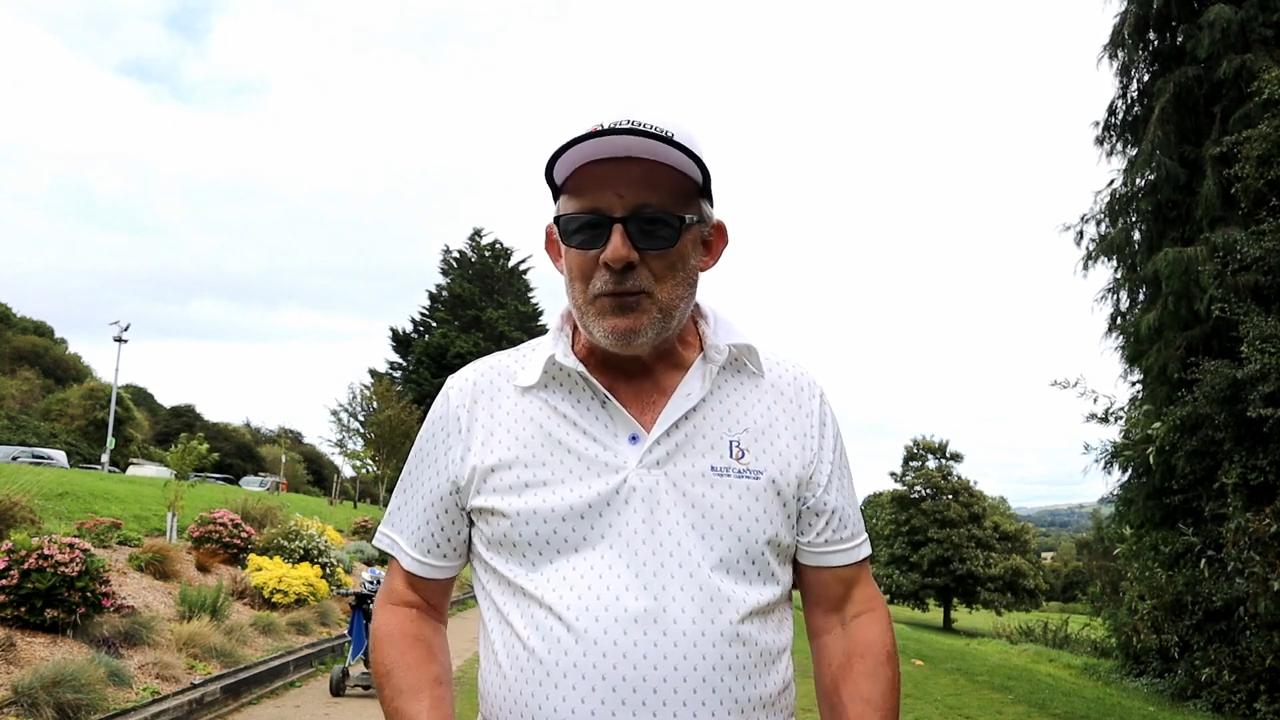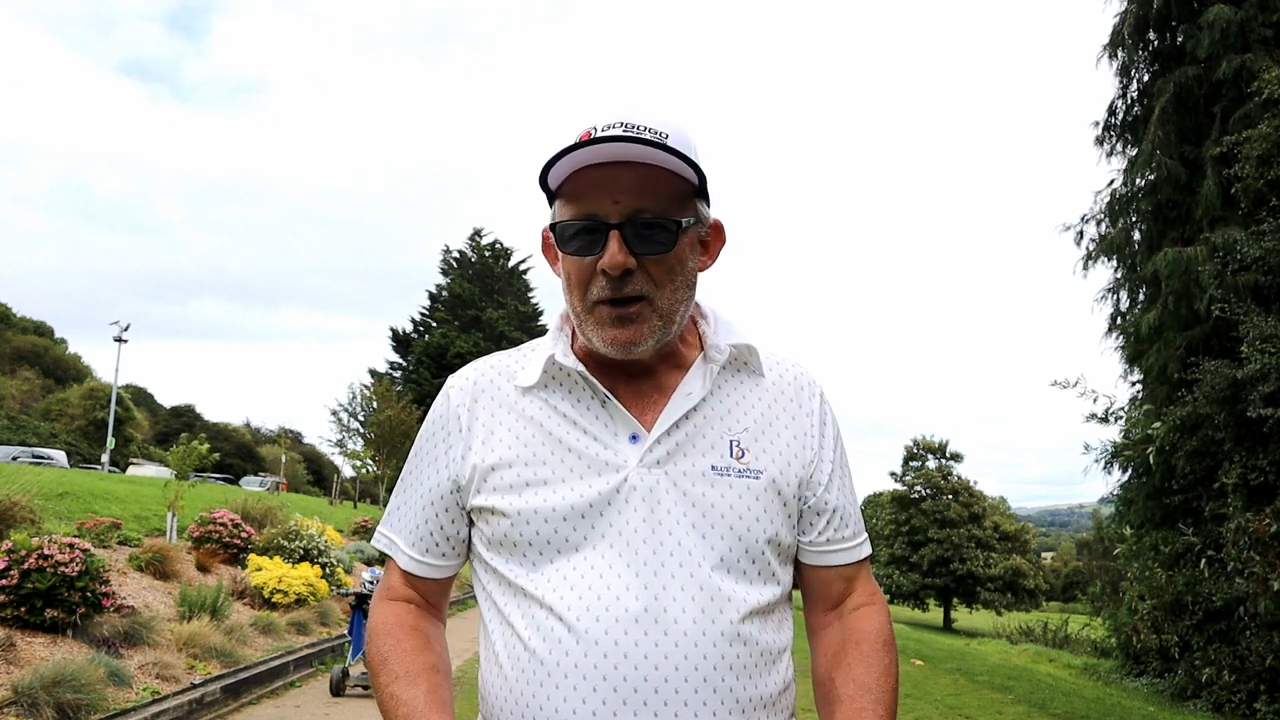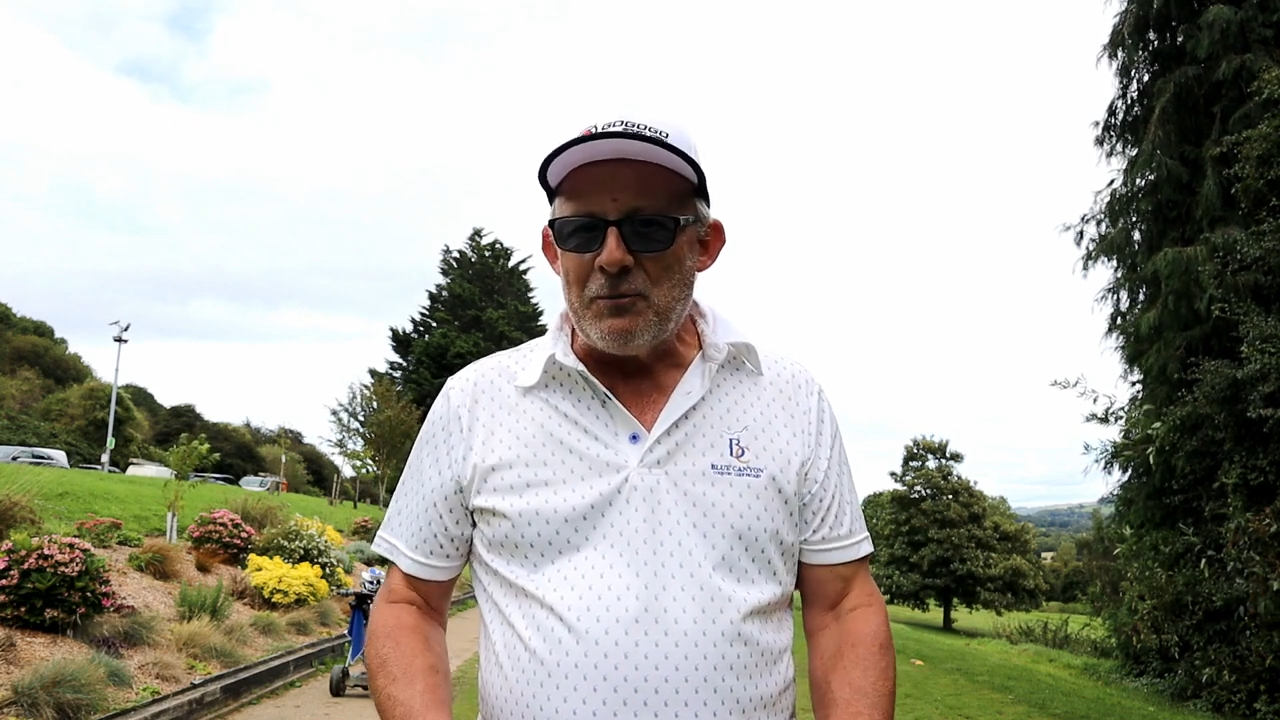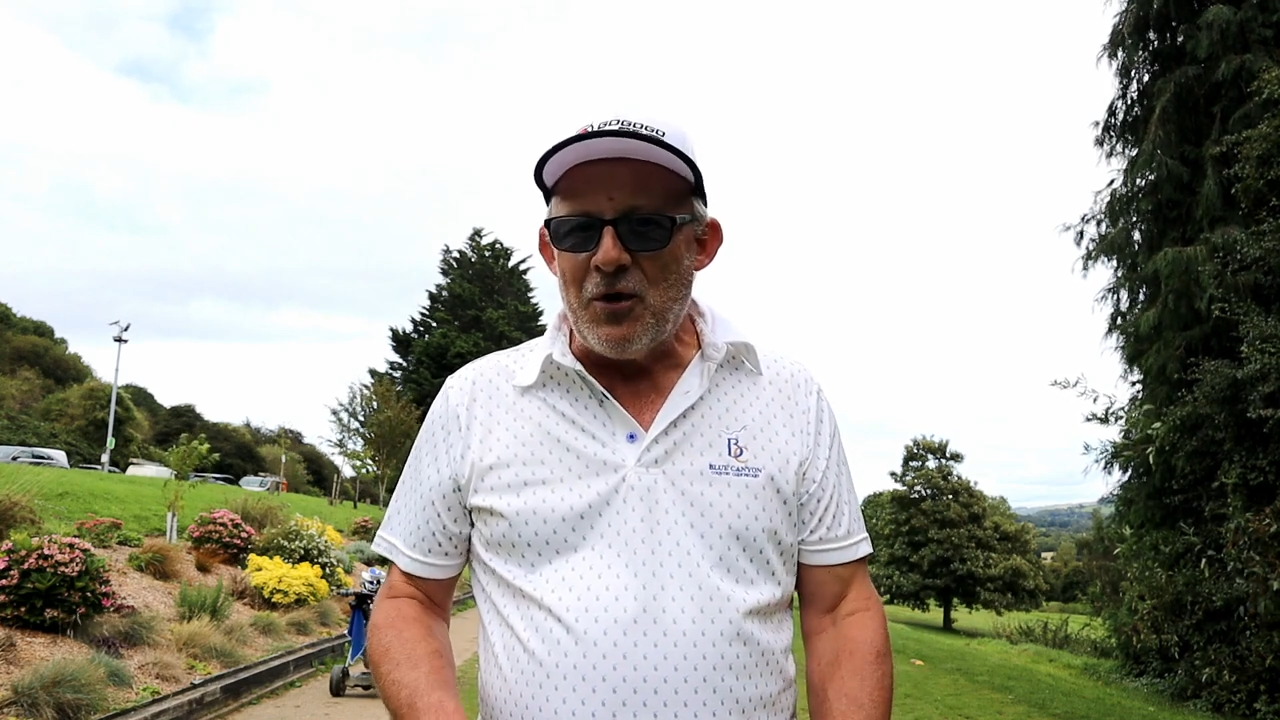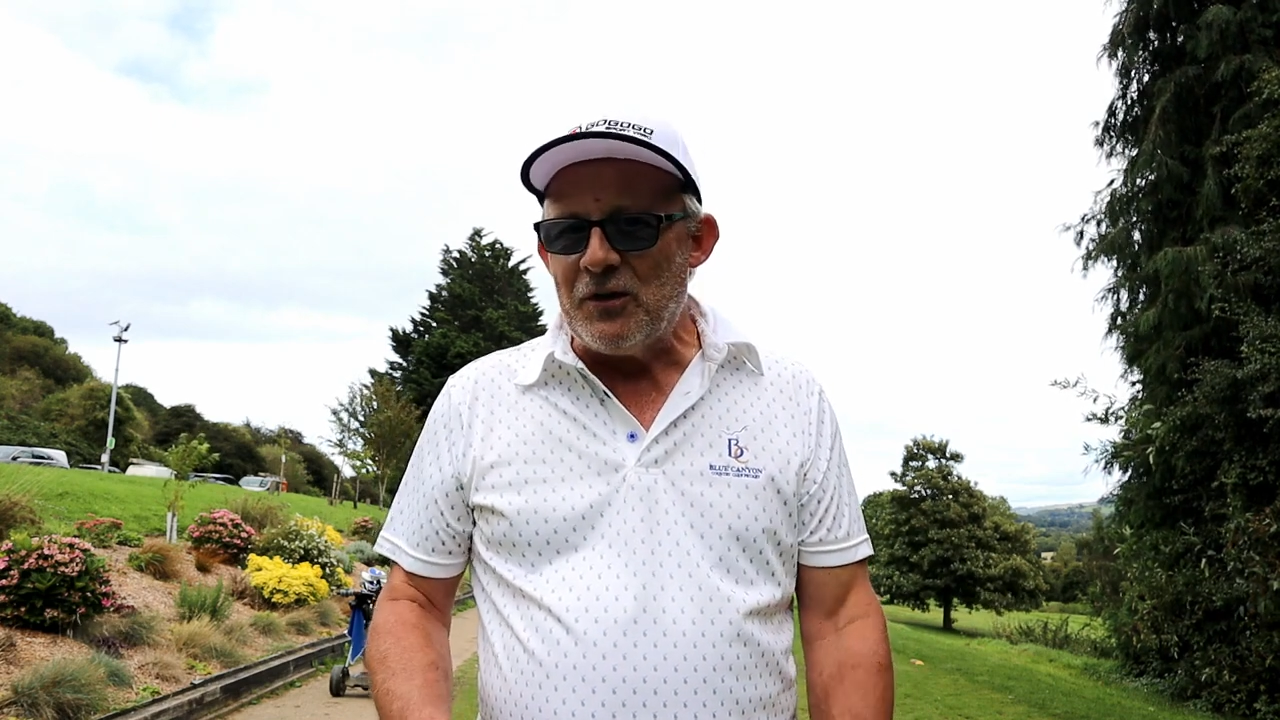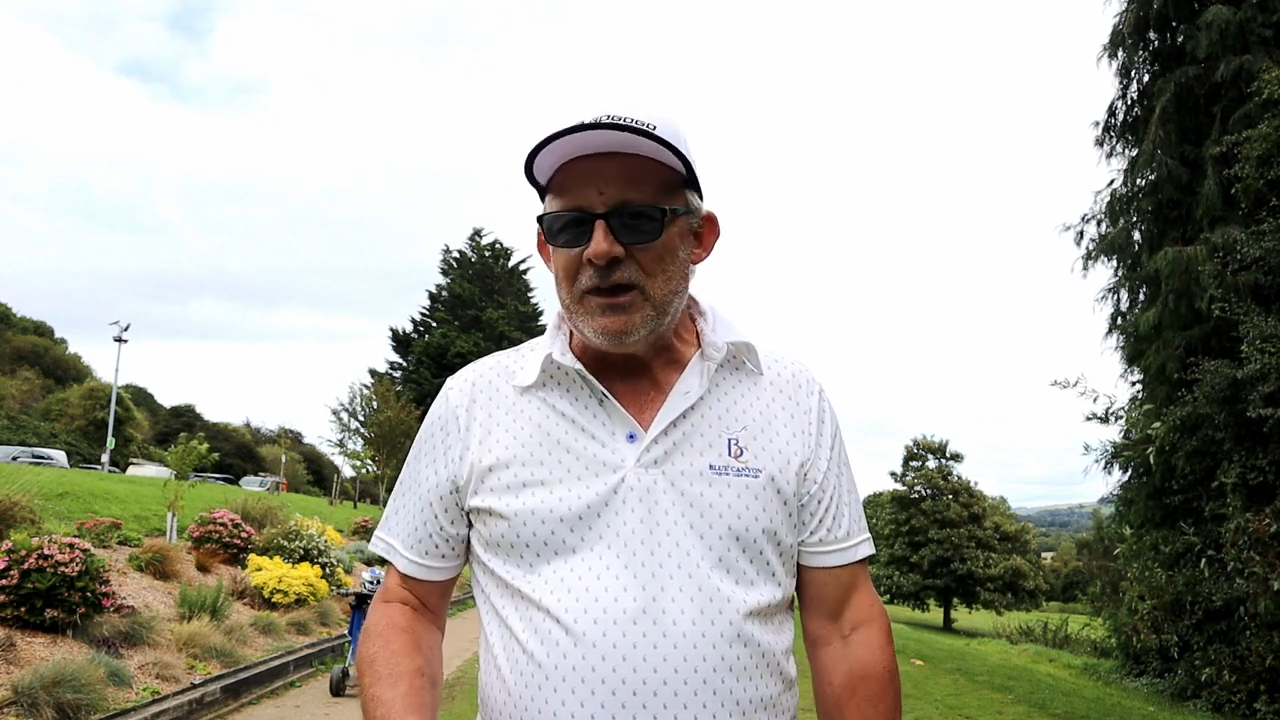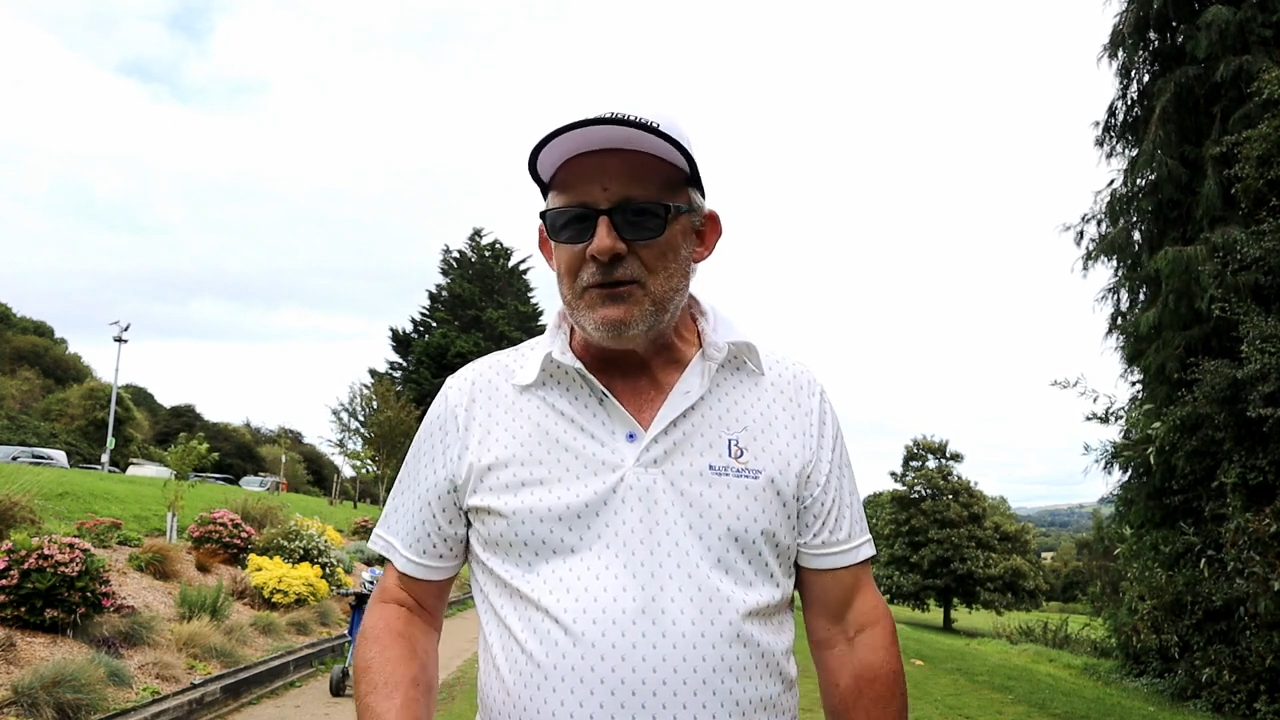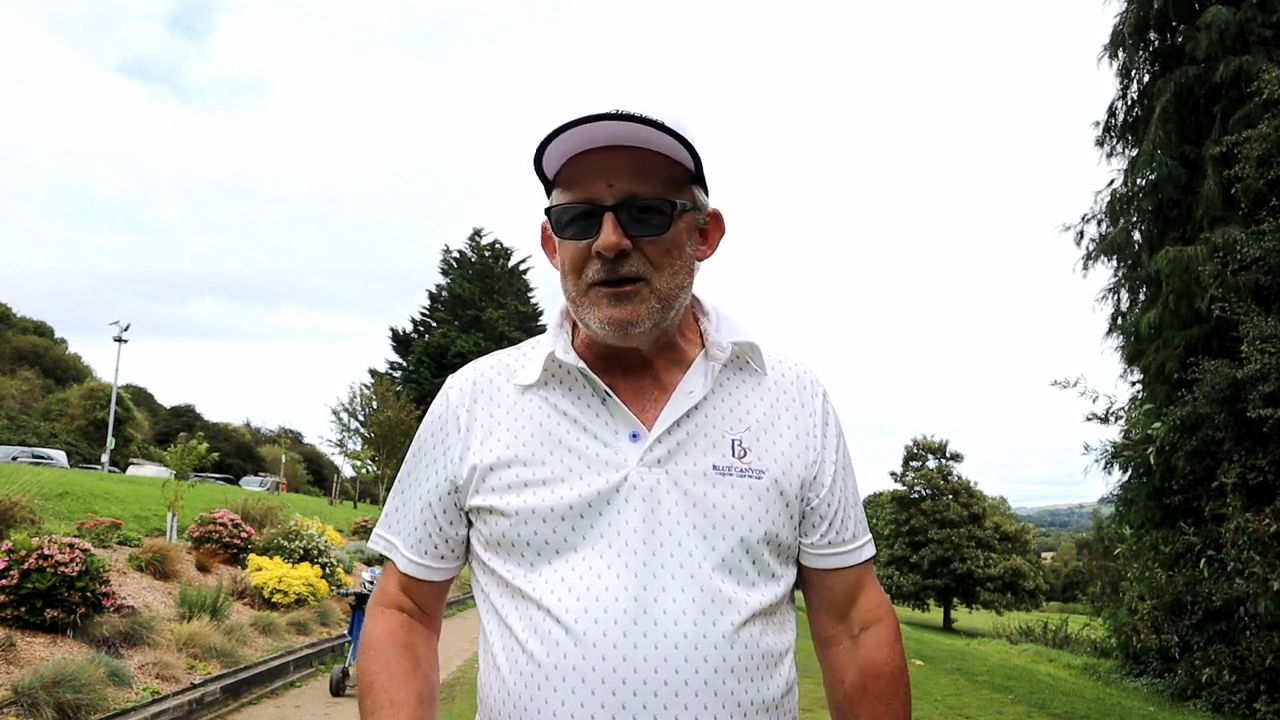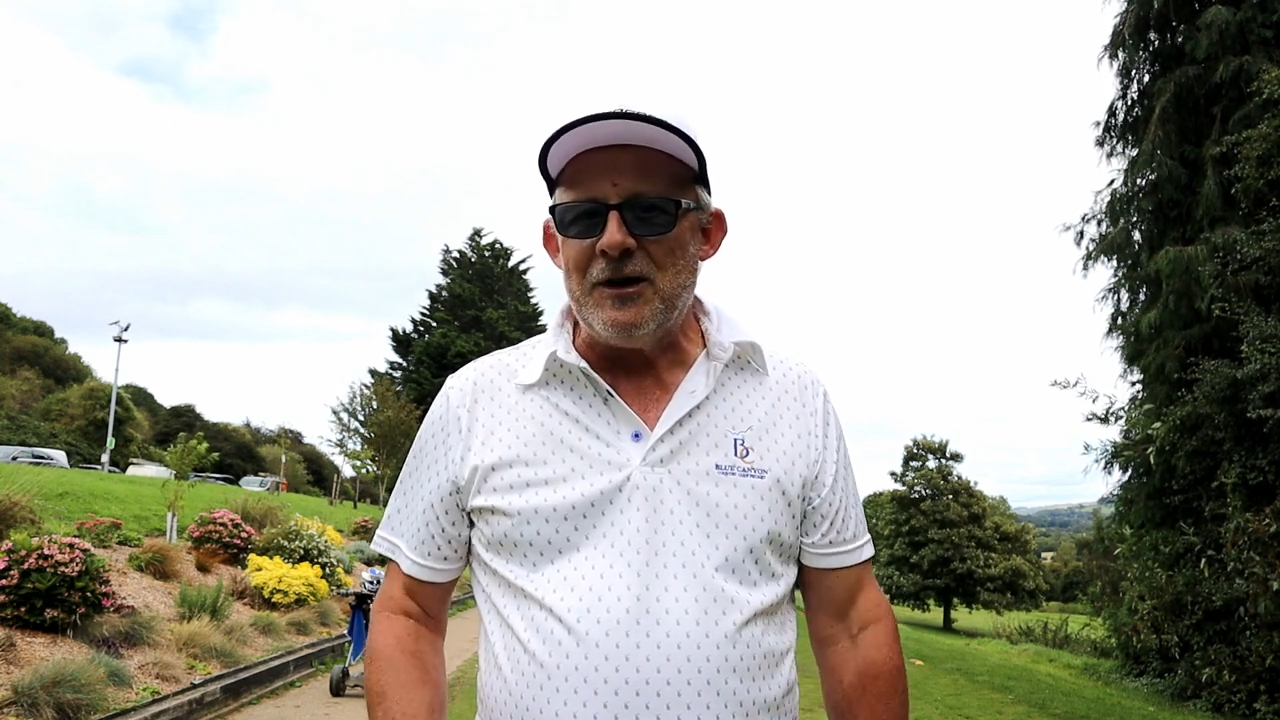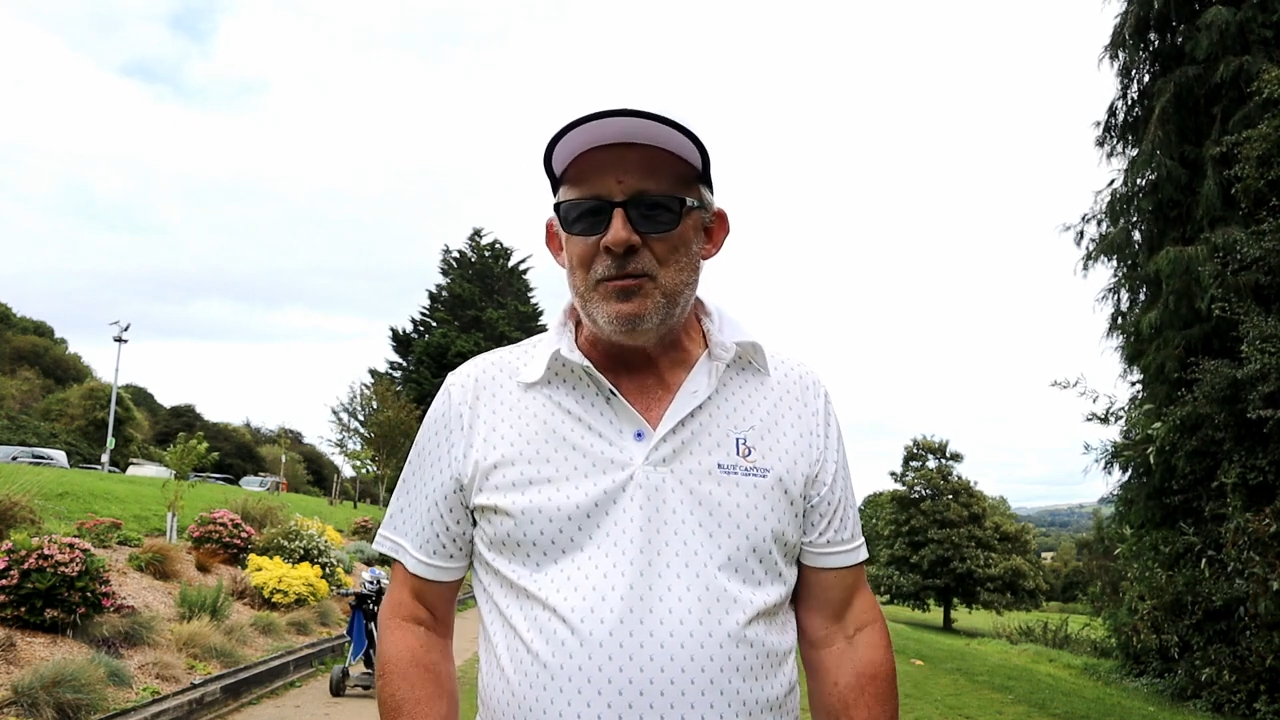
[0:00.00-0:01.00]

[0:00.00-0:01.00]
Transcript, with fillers: But I'm not giving